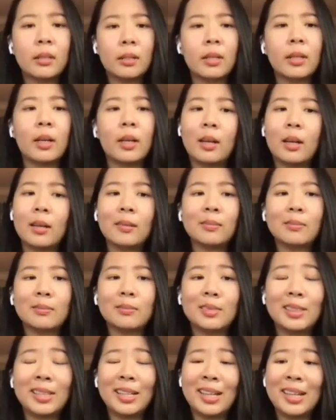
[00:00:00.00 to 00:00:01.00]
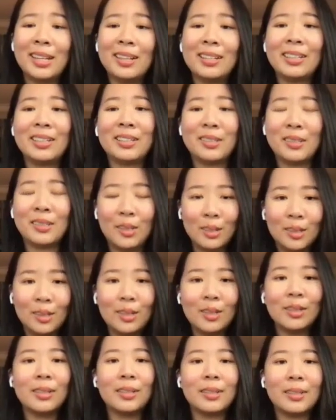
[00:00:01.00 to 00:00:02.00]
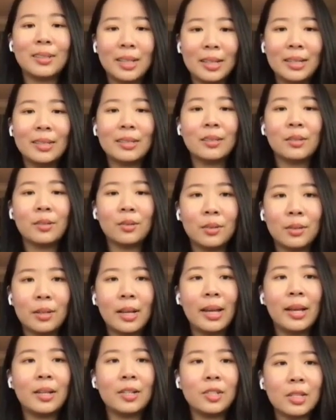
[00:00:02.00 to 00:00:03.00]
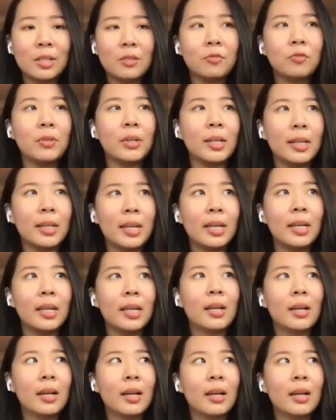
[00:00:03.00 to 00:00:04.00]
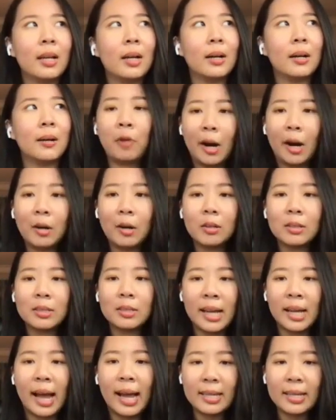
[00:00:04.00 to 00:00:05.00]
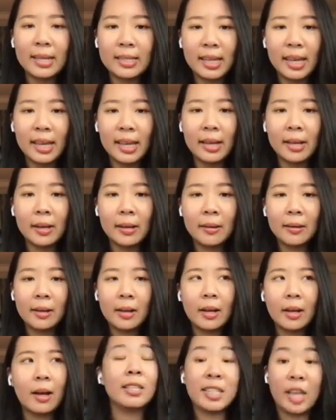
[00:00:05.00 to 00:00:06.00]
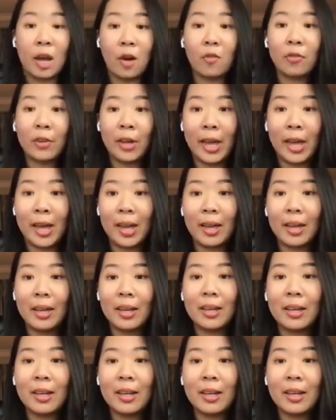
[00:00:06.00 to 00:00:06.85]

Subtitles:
yeah, that is good. That is good. And just really prioritizing self-care